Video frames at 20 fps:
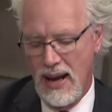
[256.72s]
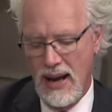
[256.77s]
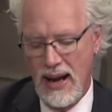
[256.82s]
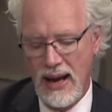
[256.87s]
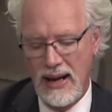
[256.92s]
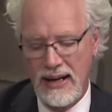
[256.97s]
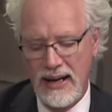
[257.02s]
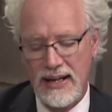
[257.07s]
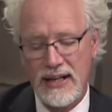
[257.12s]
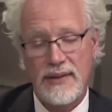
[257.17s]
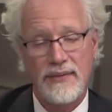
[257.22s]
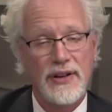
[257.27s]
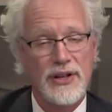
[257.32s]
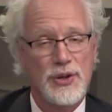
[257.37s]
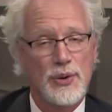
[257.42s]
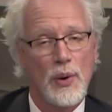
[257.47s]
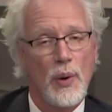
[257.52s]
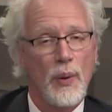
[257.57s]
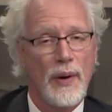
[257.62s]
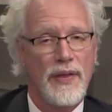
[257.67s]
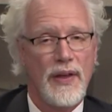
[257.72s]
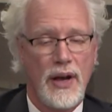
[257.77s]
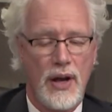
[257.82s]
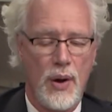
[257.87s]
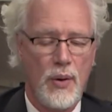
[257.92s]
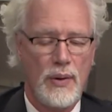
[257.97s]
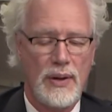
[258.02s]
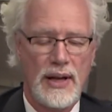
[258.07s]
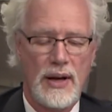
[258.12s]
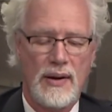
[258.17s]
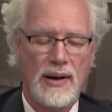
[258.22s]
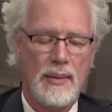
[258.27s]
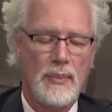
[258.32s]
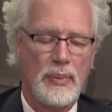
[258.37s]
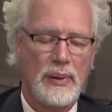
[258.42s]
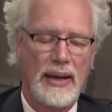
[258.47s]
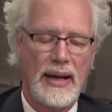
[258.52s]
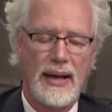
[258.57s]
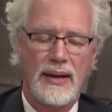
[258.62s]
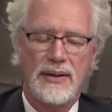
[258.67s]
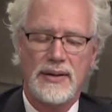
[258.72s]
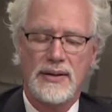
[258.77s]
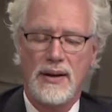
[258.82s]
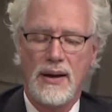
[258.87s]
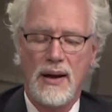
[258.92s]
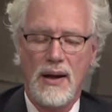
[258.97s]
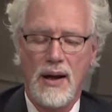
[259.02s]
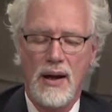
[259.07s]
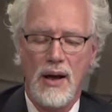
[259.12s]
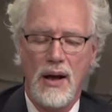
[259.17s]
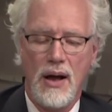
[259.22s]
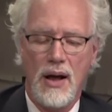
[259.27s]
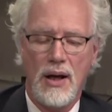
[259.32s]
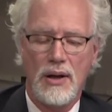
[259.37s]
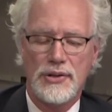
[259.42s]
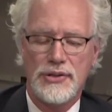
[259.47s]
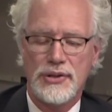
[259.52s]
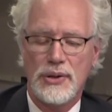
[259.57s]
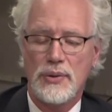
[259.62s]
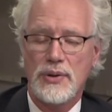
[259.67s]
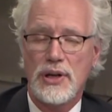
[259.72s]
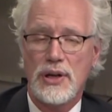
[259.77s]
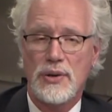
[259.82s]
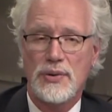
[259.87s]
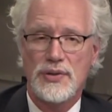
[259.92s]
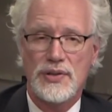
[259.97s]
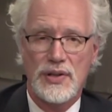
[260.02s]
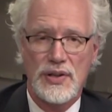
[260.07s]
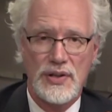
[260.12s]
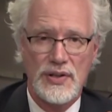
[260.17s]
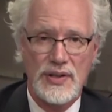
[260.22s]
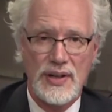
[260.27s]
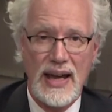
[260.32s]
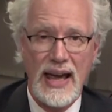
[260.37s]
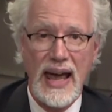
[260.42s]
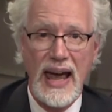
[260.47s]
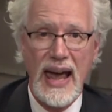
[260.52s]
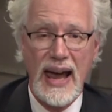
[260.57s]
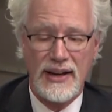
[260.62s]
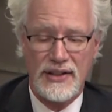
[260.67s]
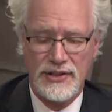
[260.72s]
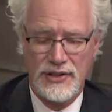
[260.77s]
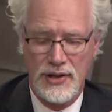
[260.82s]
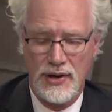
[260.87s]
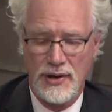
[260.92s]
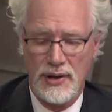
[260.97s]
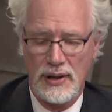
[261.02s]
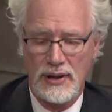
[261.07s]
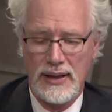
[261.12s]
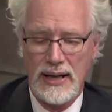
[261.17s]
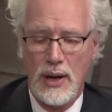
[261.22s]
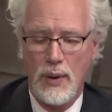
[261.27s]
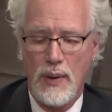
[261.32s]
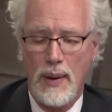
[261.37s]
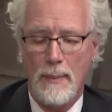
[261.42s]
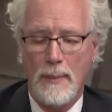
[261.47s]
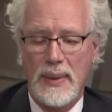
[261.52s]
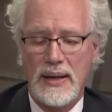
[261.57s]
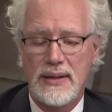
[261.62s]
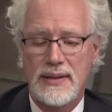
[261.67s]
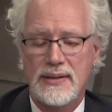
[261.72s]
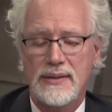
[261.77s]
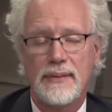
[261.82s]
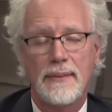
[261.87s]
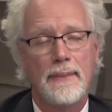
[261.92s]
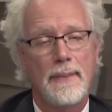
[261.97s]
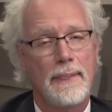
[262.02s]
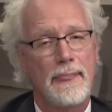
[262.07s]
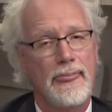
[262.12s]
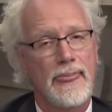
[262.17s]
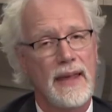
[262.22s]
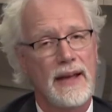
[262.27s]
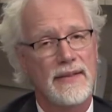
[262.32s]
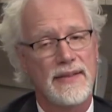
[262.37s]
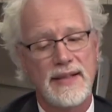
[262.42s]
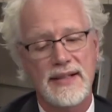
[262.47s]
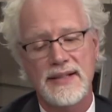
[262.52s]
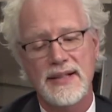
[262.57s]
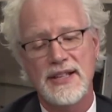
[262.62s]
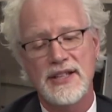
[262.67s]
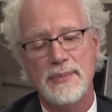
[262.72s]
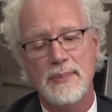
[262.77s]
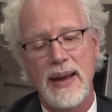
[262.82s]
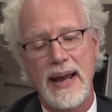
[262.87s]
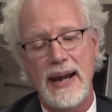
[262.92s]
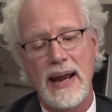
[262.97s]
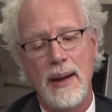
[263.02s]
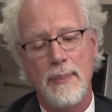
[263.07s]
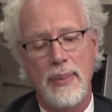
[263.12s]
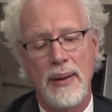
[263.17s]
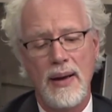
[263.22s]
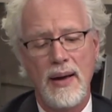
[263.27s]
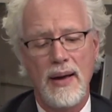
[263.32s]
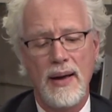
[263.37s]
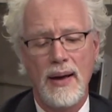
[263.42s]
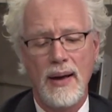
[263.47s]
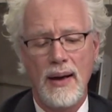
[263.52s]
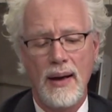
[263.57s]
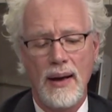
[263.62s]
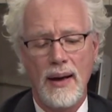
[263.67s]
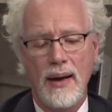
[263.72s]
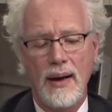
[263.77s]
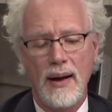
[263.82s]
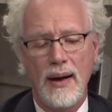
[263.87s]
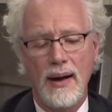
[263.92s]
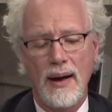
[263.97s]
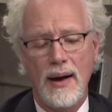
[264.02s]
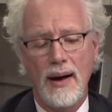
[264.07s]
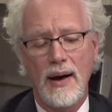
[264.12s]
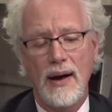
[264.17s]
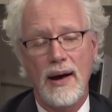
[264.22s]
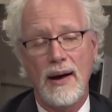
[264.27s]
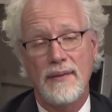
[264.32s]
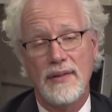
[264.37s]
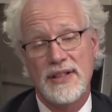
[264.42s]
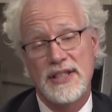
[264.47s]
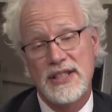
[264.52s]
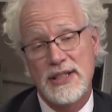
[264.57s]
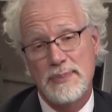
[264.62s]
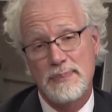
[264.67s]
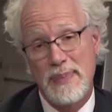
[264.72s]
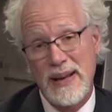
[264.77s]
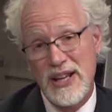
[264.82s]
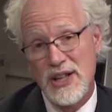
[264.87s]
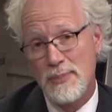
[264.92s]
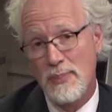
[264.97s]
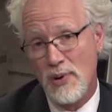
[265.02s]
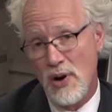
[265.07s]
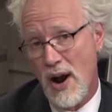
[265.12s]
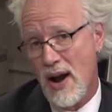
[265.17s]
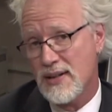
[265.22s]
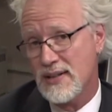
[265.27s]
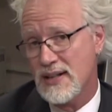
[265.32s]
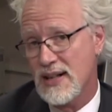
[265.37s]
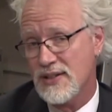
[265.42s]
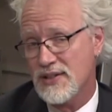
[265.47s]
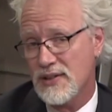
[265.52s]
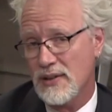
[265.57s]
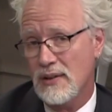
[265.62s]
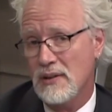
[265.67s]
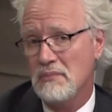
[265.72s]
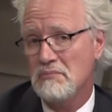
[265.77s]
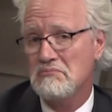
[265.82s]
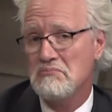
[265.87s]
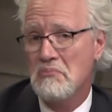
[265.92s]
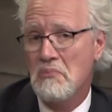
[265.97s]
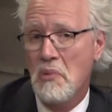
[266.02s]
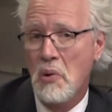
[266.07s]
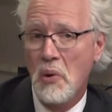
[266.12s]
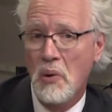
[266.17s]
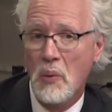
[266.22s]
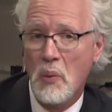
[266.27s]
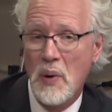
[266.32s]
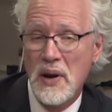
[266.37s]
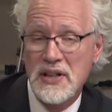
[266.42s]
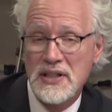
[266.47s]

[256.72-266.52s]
an individual with a cochlear implant also uses external equipment. And this is made up of a speech processor, or we